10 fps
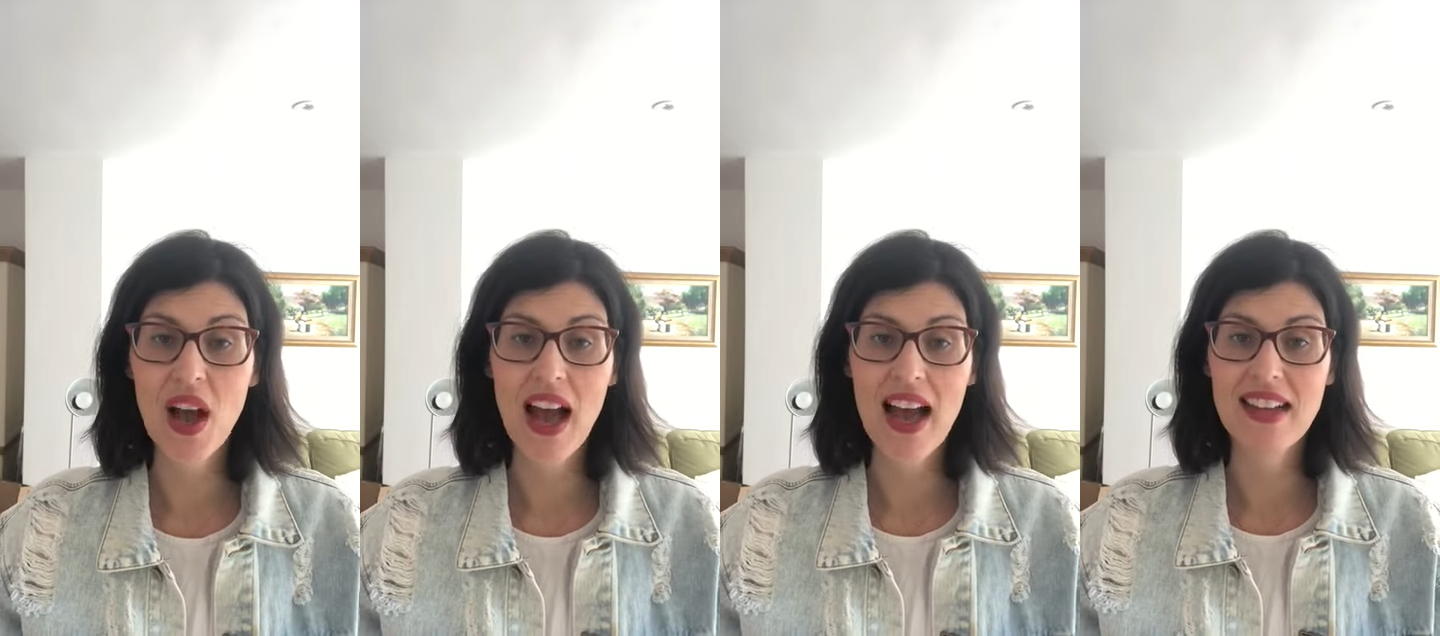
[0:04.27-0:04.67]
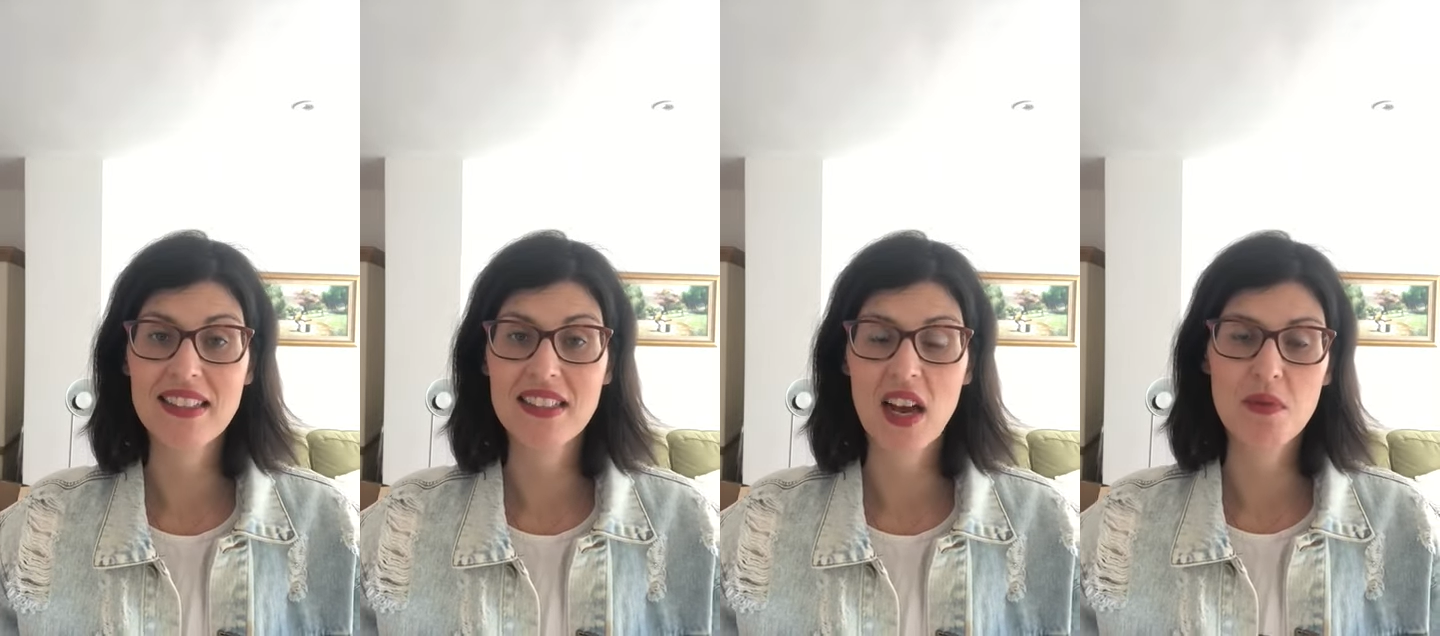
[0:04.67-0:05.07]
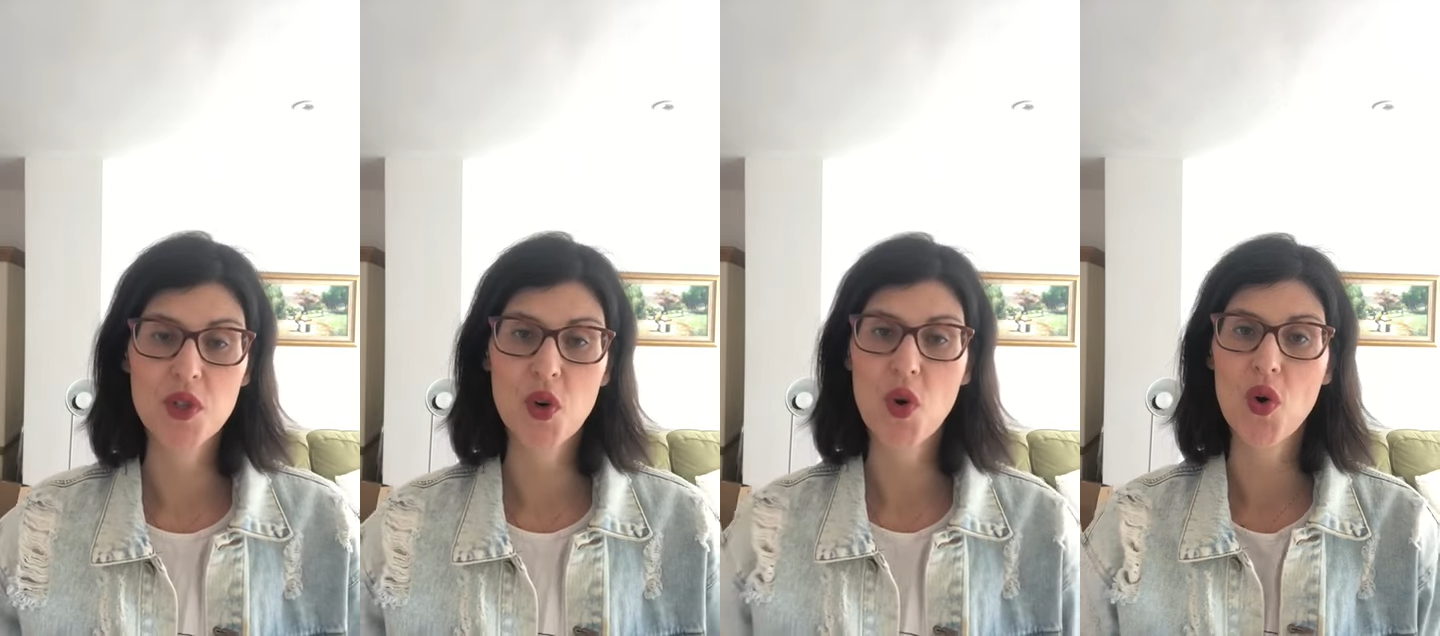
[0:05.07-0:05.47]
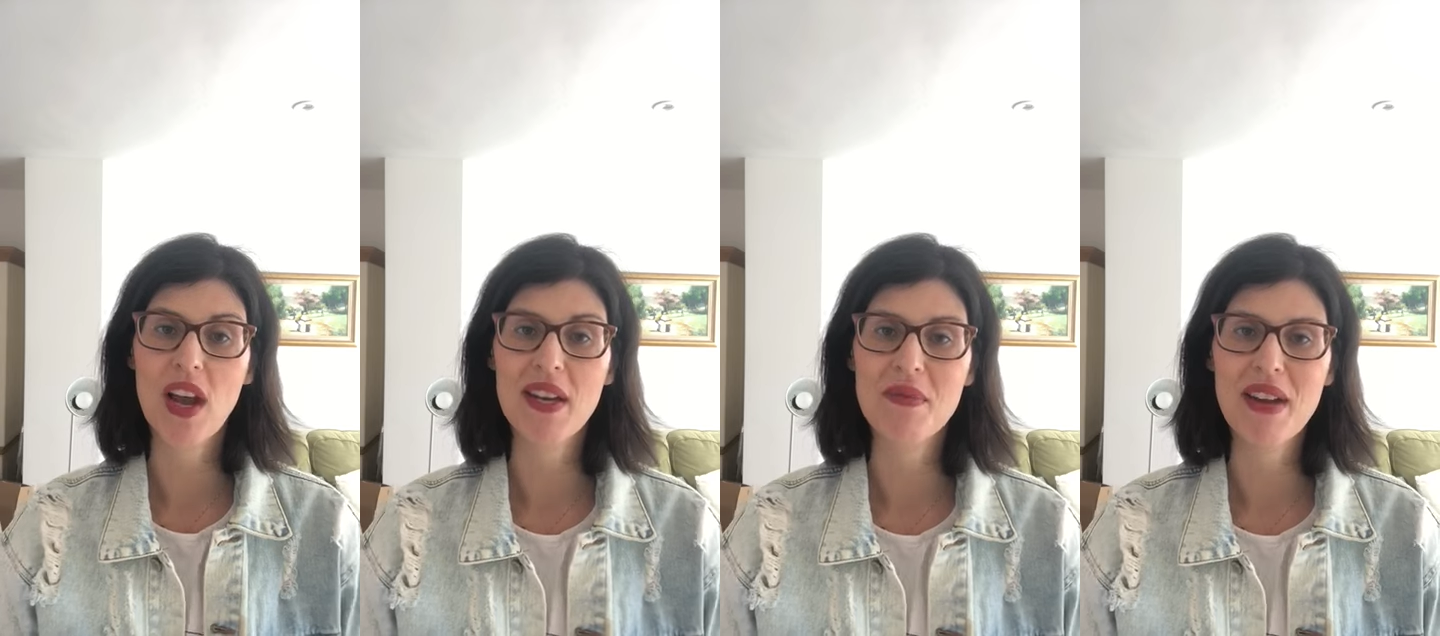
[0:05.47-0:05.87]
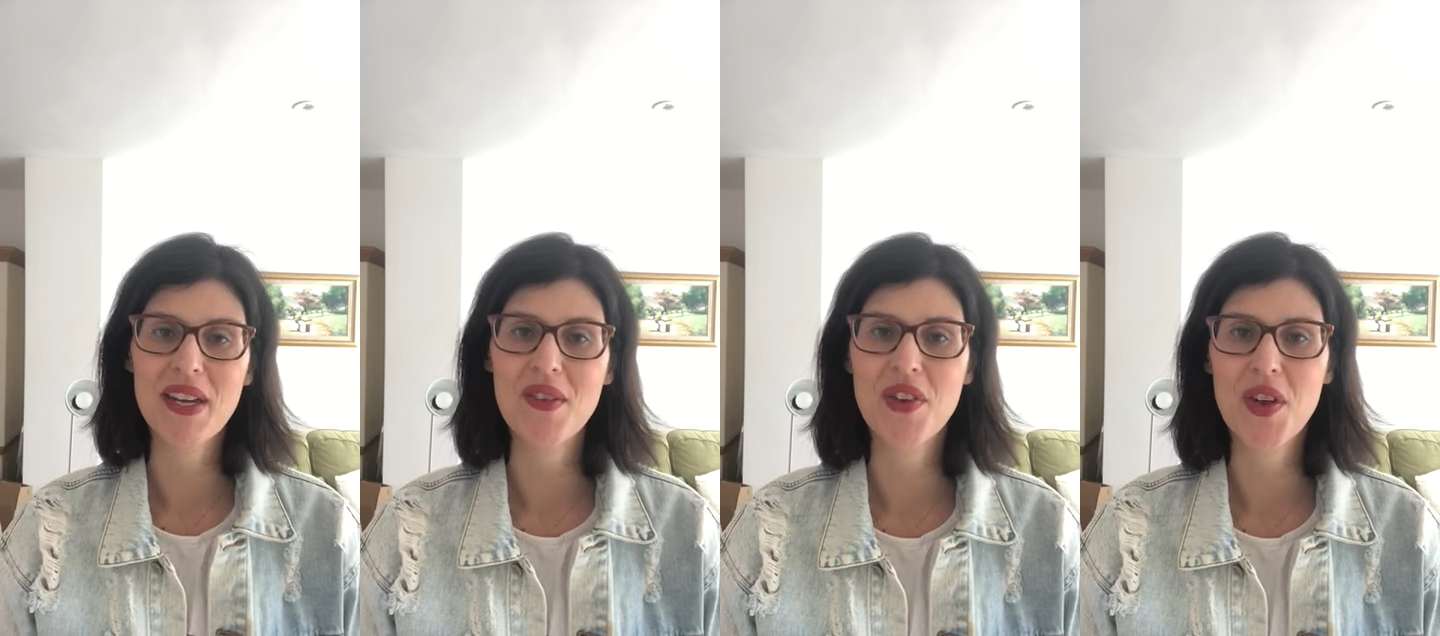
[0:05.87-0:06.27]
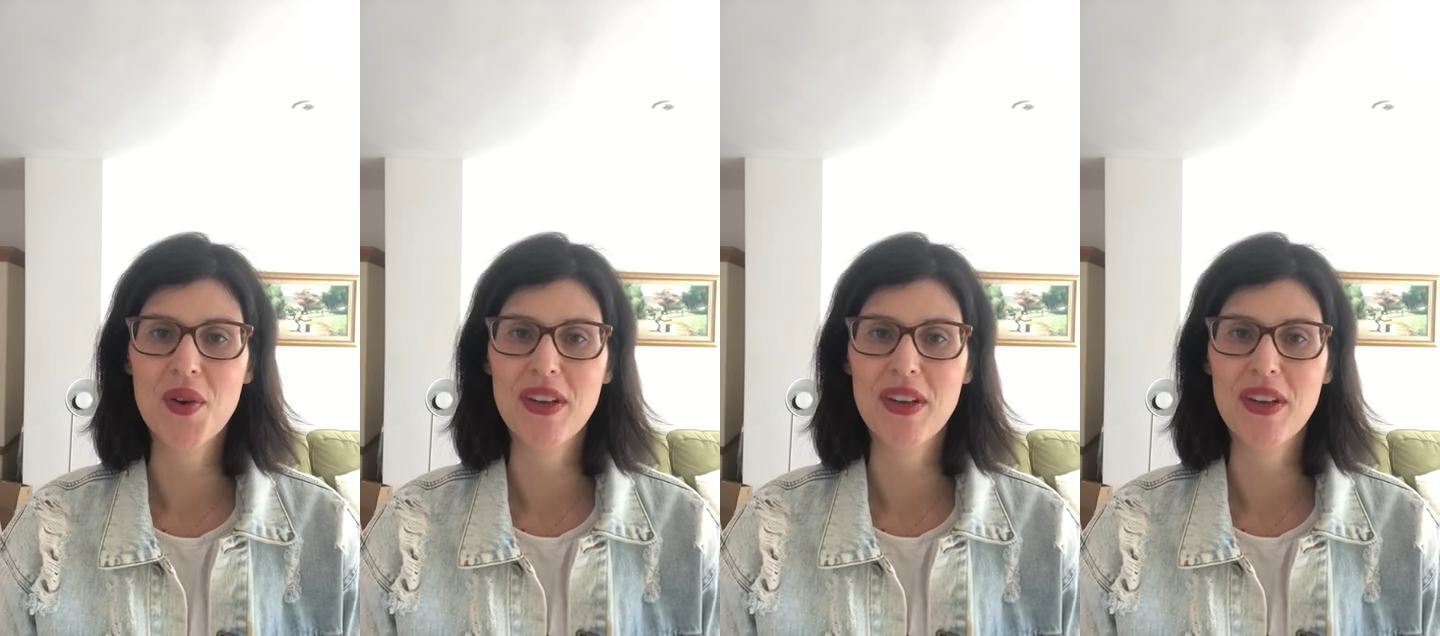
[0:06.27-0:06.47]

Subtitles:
and I'm sure, like many of you,